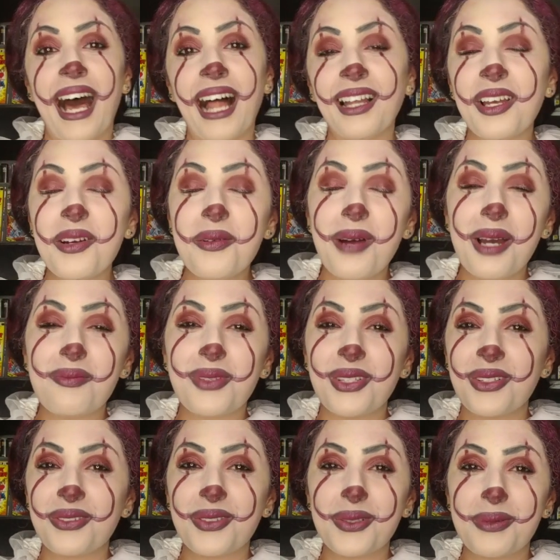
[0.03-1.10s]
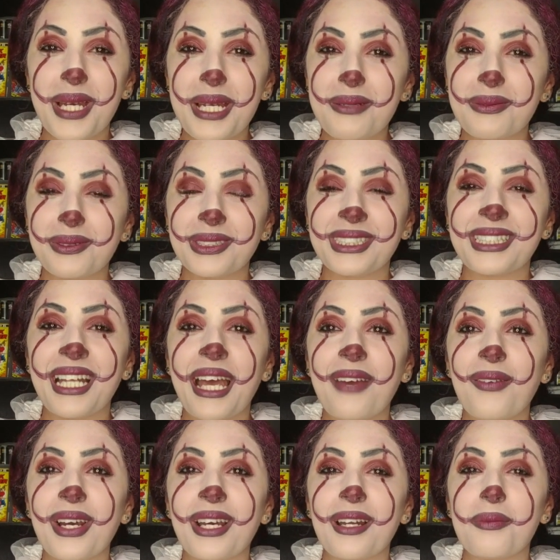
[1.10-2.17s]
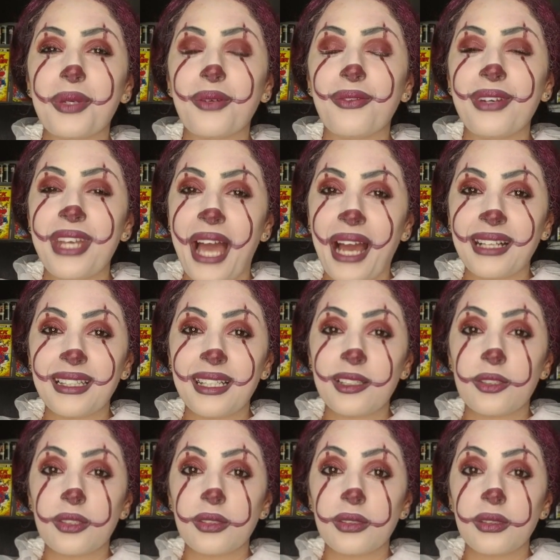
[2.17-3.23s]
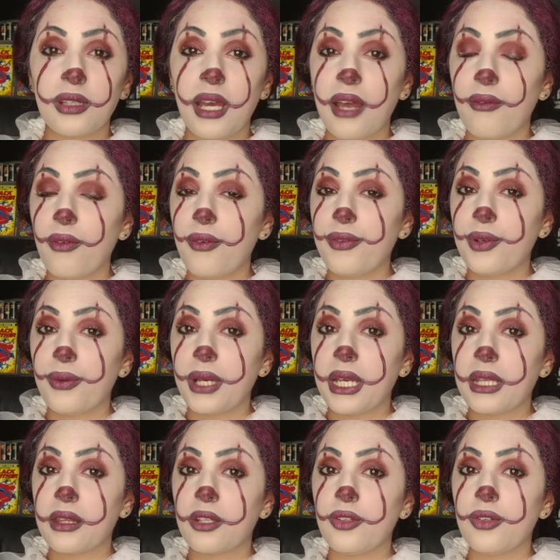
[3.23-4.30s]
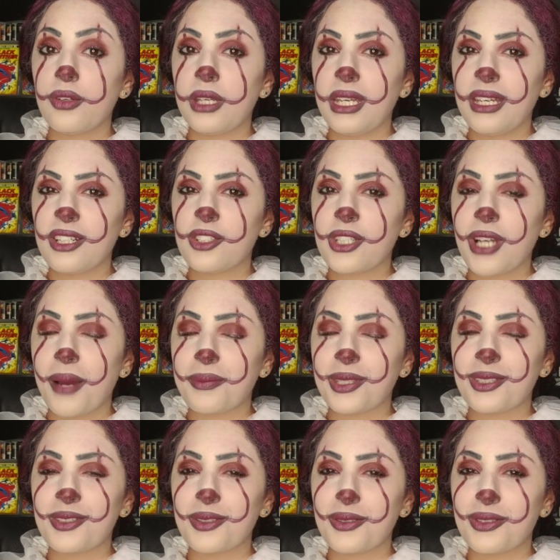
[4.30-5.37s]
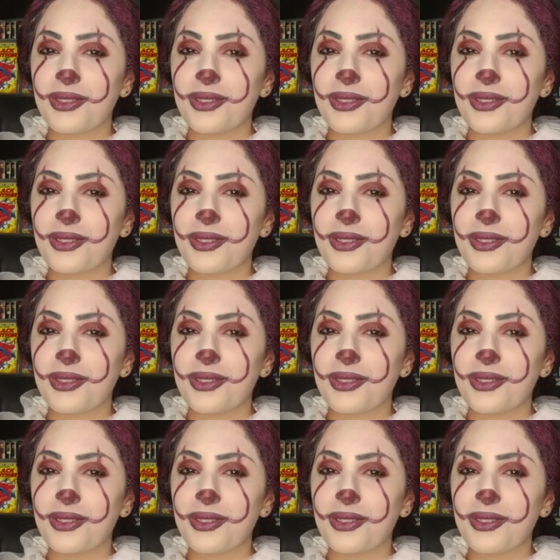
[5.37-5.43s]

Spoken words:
Hello, my beautiful people. Today we're going to be reacting to and reviewing the new It Chapter 2